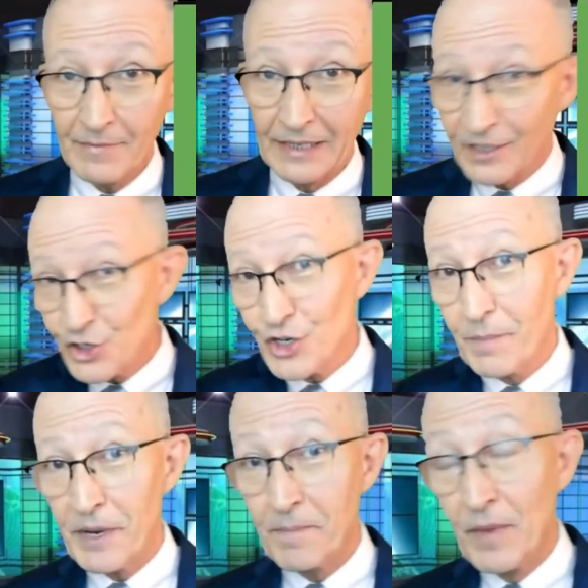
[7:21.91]
Let's
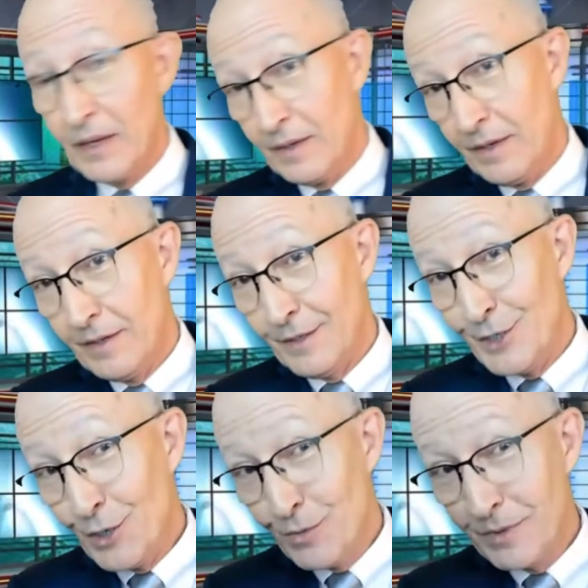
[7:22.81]
jump in.
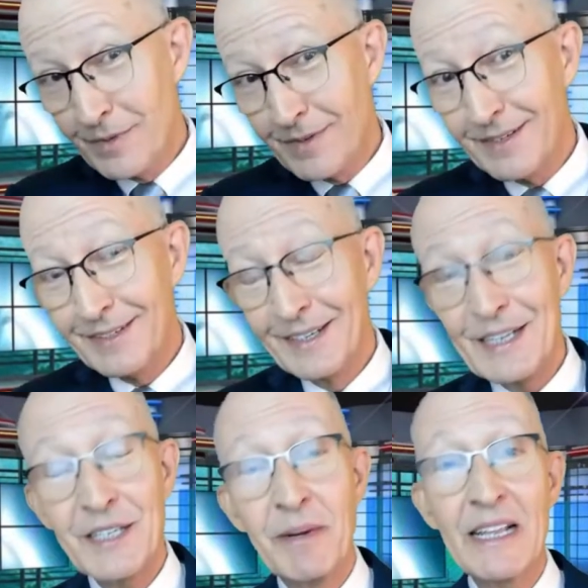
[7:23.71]
Don't let
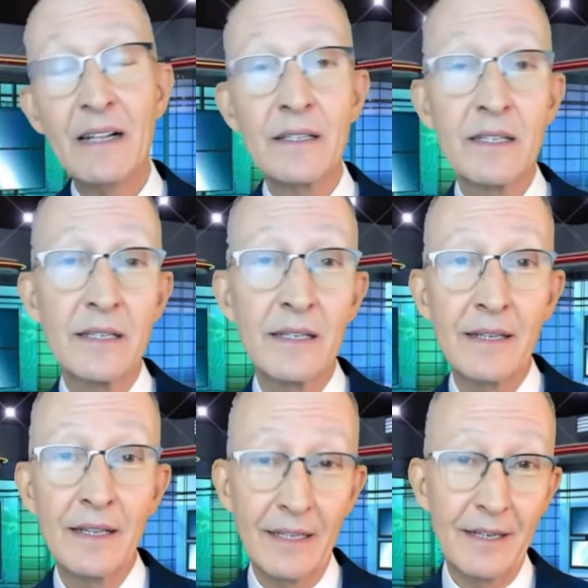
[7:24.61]
somebody else
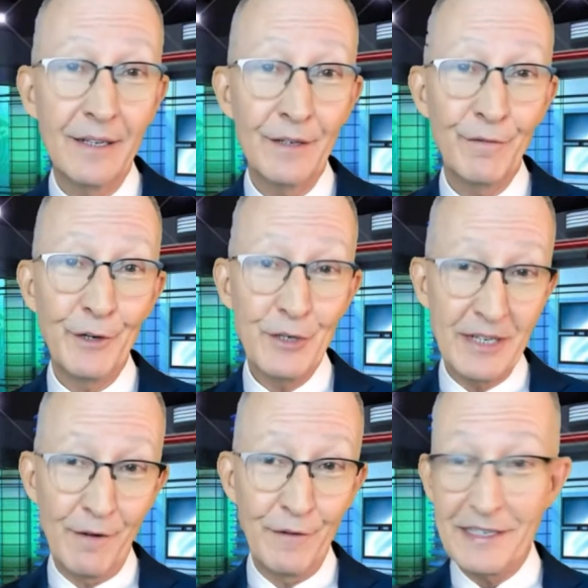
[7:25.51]
think for yourself.